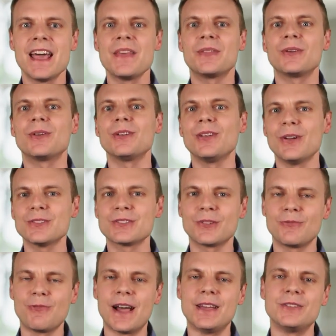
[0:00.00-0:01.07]
there are lots
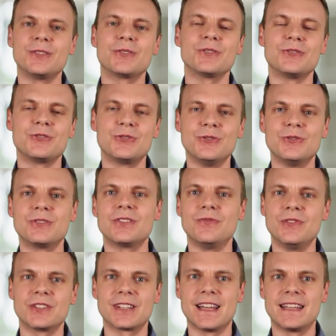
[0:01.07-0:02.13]
of ways you can choose to
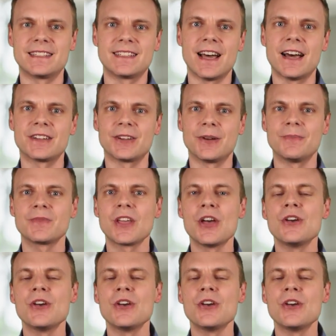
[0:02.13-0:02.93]
visualize data.